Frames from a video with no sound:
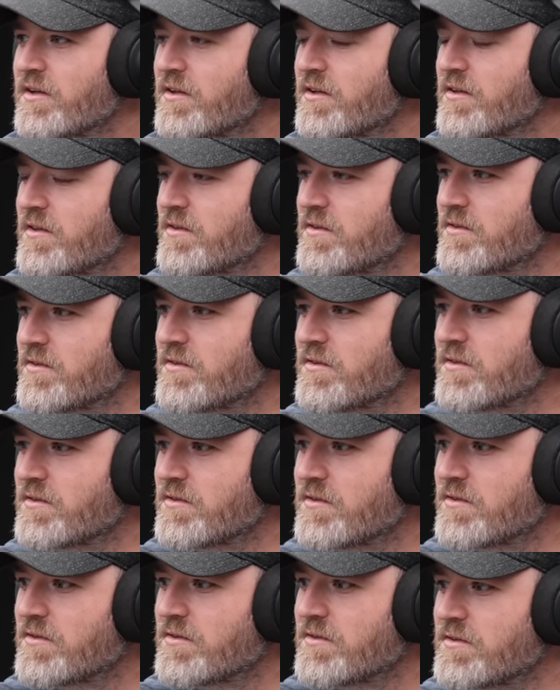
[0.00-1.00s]

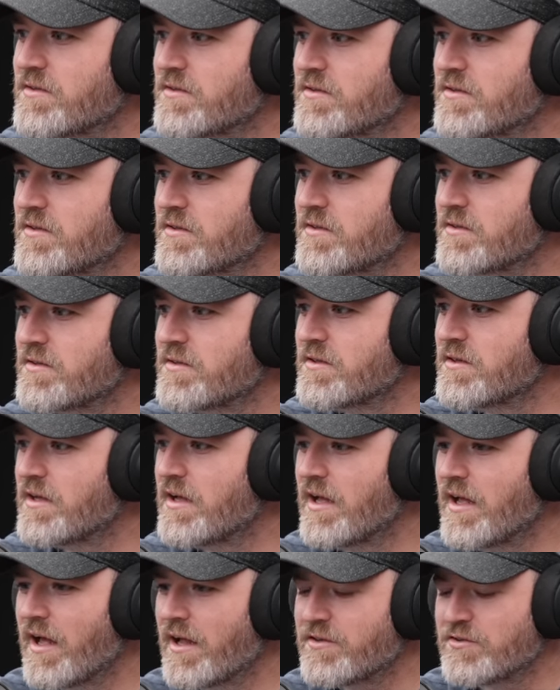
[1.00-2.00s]

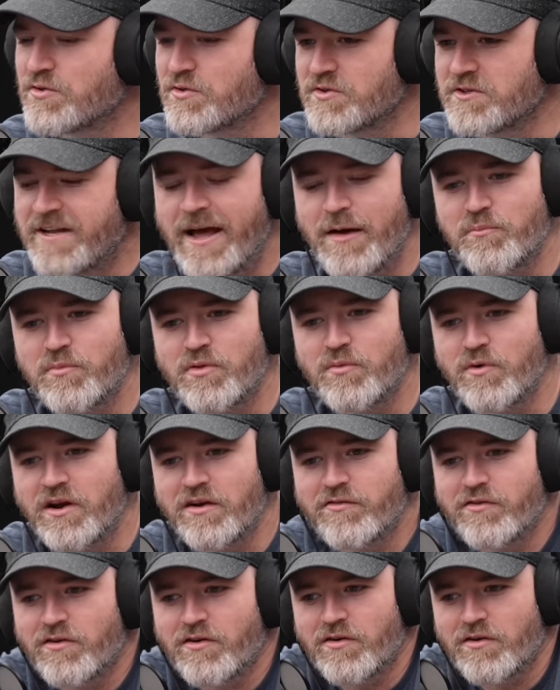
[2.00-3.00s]
at your depth,
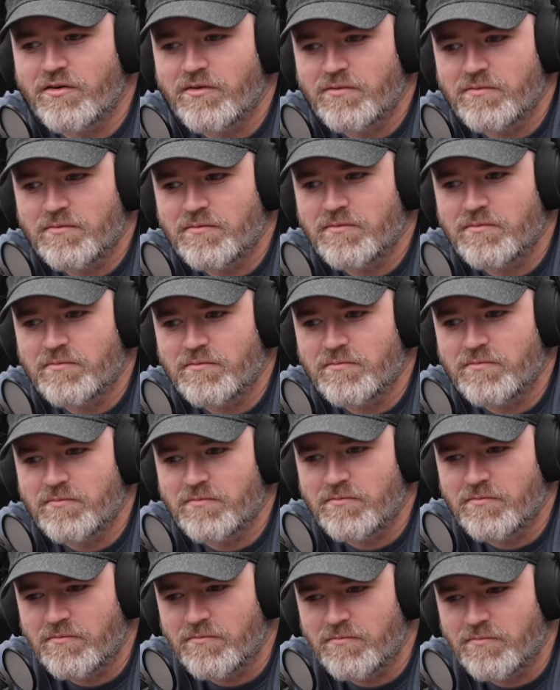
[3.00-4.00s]
whatever
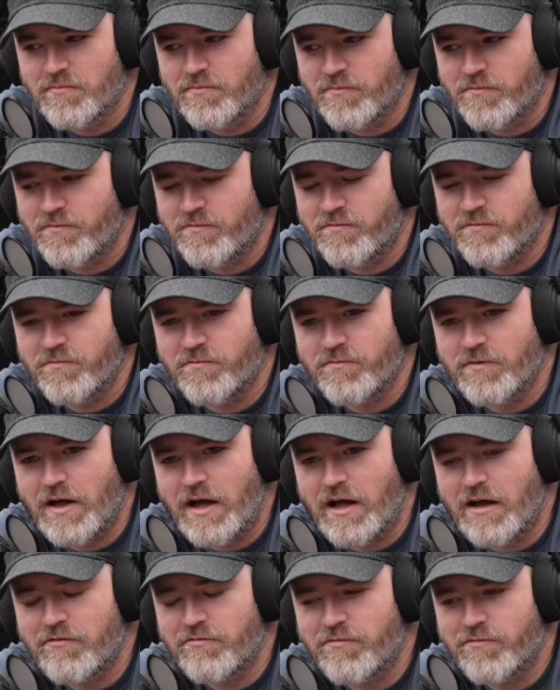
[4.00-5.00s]

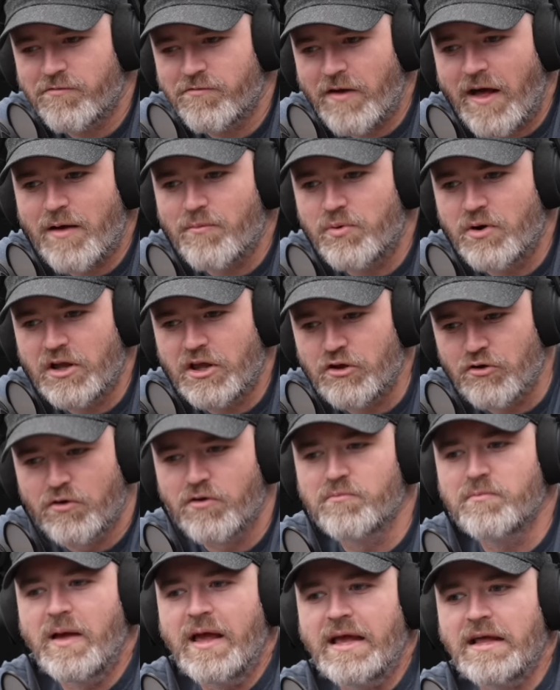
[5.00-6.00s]
fabric
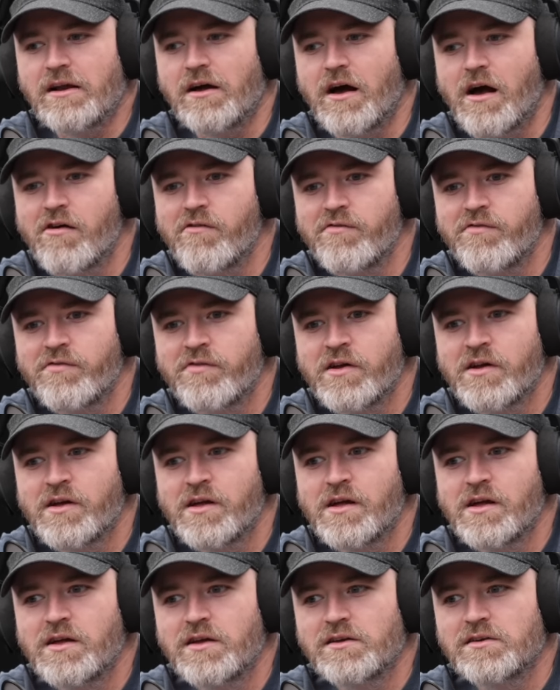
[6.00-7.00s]
you're made of
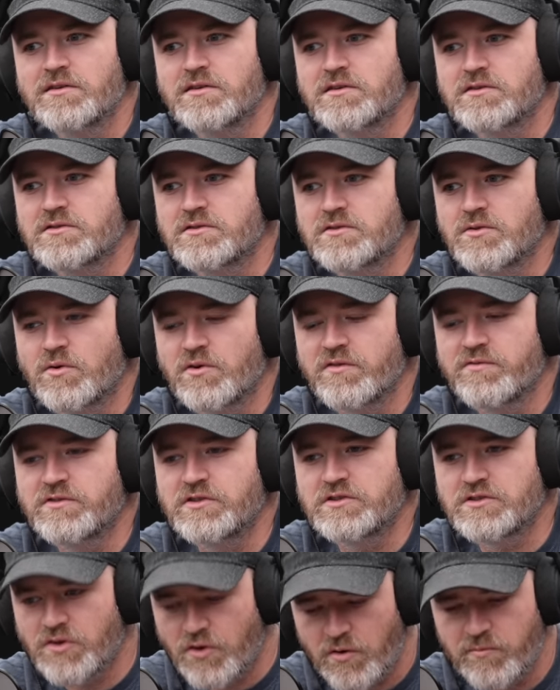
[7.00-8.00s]
sort of
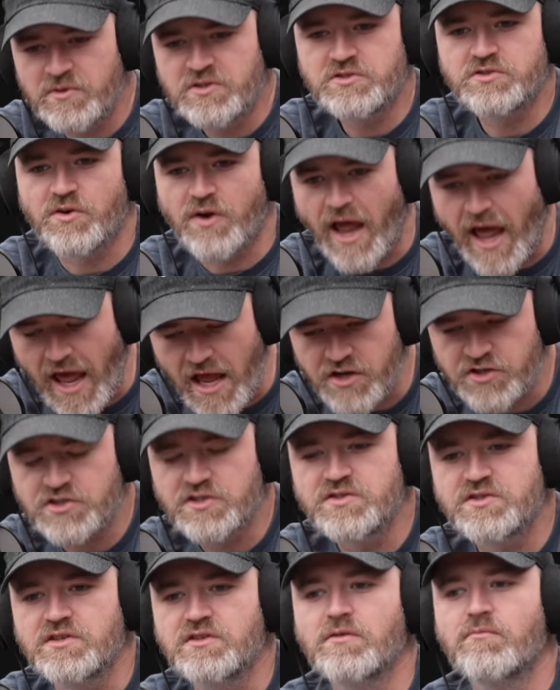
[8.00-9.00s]
determines your
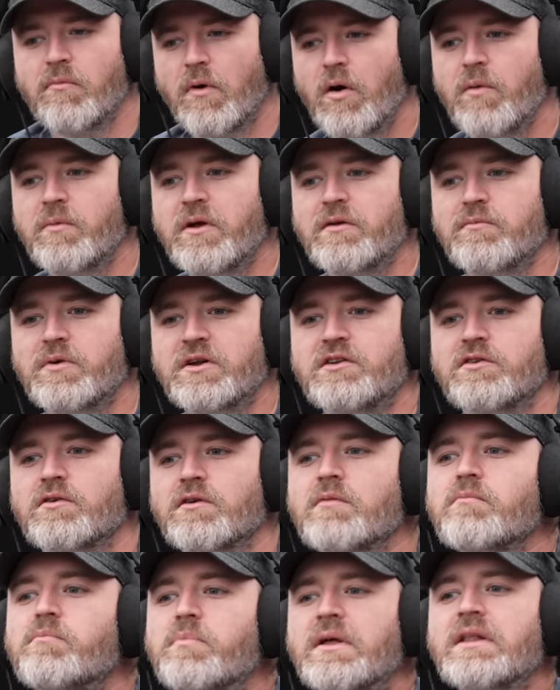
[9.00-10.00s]
actions in the moment, but
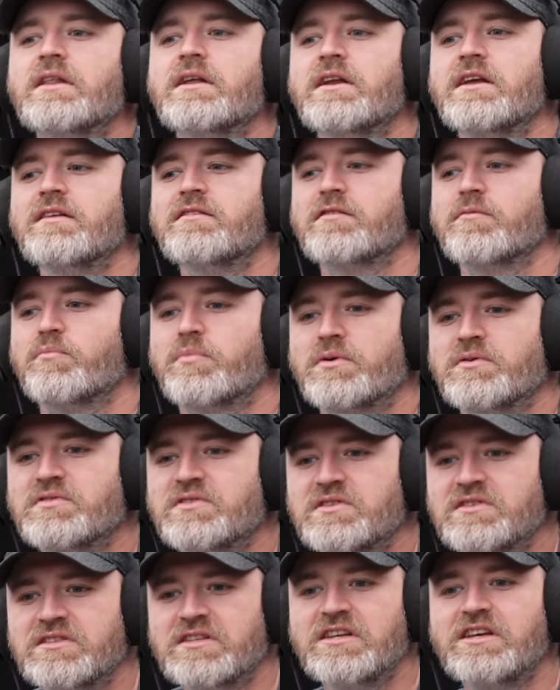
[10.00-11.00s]
your ability to
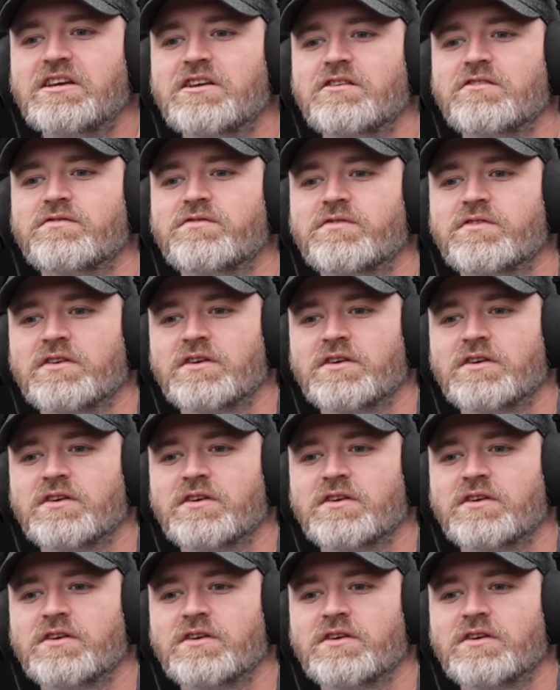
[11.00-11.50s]
perceive